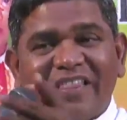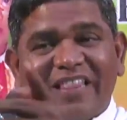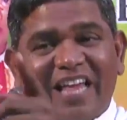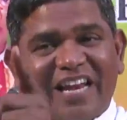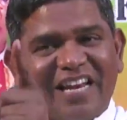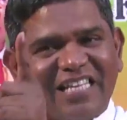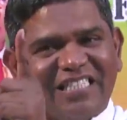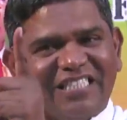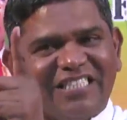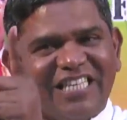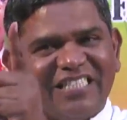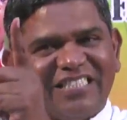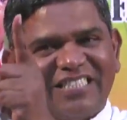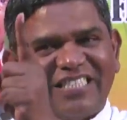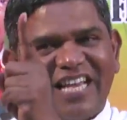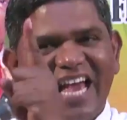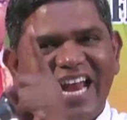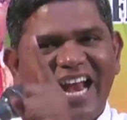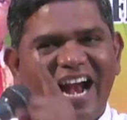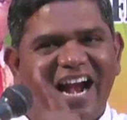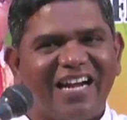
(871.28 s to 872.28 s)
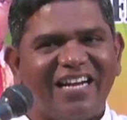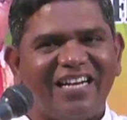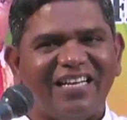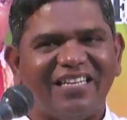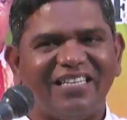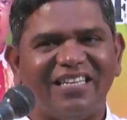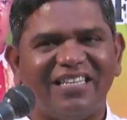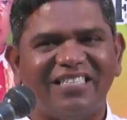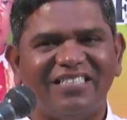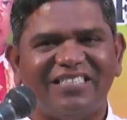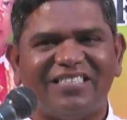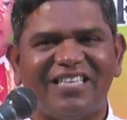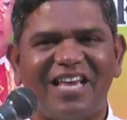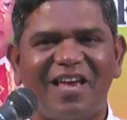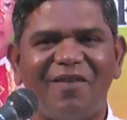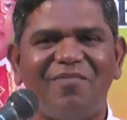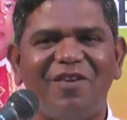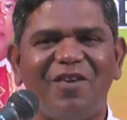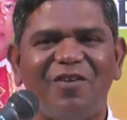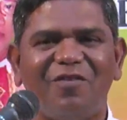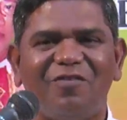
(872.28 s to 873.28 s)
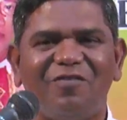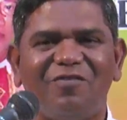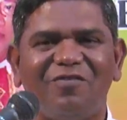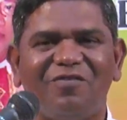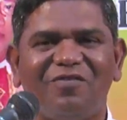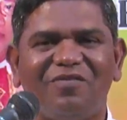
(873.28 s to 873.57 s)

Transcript: the riches cannot save you.